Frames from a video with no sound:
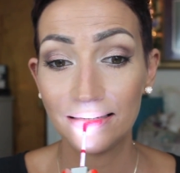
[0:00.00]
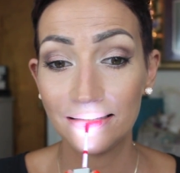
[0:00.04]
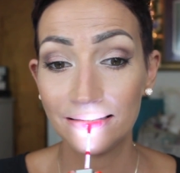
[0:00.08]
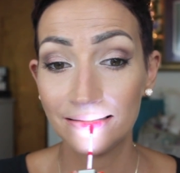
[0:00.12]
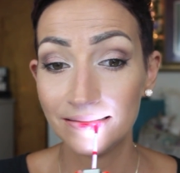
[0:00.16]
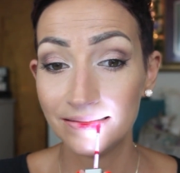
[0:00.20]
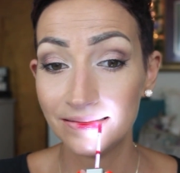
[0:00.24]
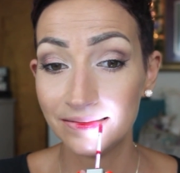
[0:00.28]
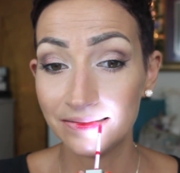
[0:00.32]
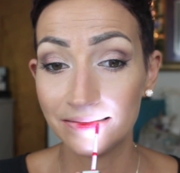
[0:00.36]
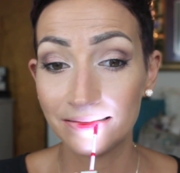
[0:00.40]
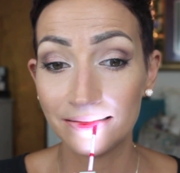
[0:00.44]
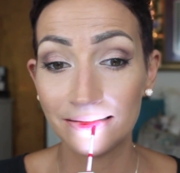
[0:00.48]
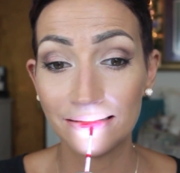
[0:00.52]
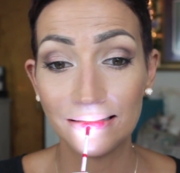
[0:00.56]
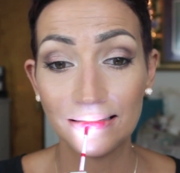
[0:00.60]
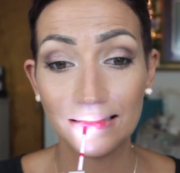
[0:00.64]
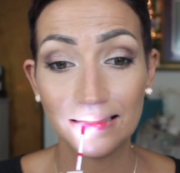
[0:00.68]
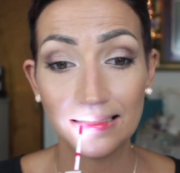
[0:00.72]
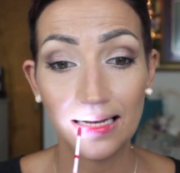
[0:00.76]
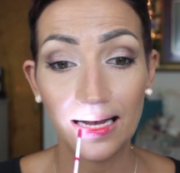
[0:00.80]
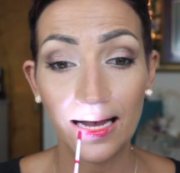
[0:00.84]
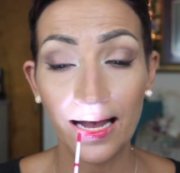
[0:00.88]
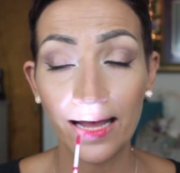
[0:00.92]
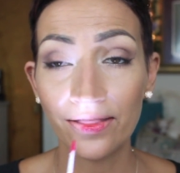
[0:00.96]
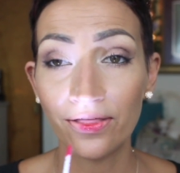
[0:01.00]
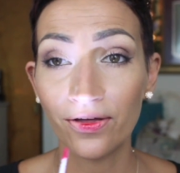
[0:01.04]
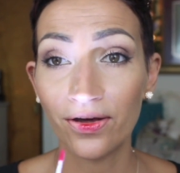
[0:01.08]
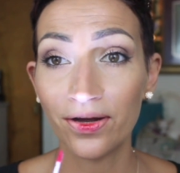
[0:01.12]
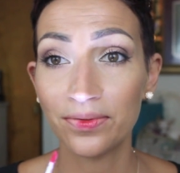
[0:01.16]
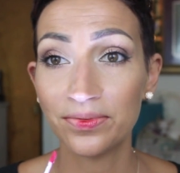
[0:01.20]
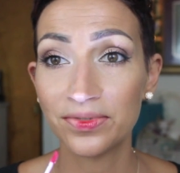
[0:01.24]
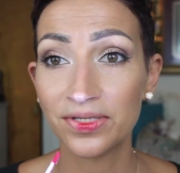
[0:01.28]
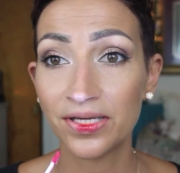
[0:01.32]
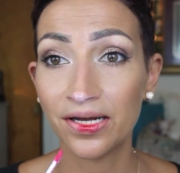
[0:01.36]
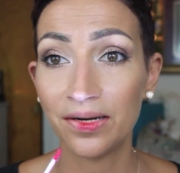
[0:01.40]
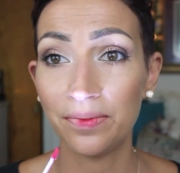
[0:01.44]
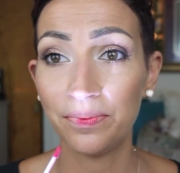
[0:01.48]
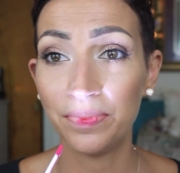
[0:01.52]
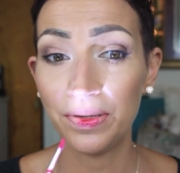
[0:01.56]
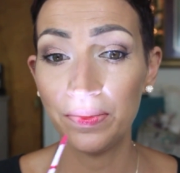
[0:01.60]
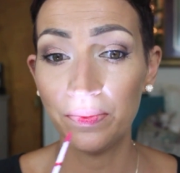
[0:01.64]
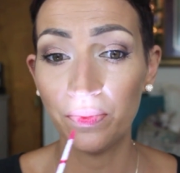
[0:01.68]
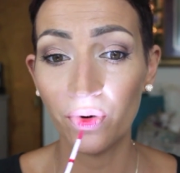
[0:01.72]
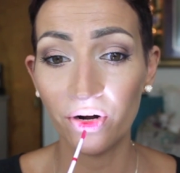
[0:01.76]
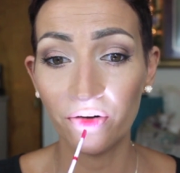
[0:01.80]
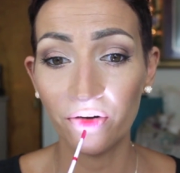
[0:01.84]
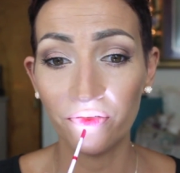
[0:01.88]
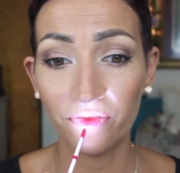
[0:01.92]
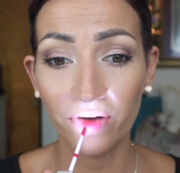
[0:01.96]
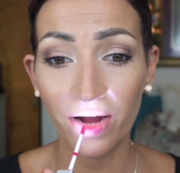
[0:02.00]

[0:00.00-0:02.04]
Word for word: Oh, I thought it was going to be more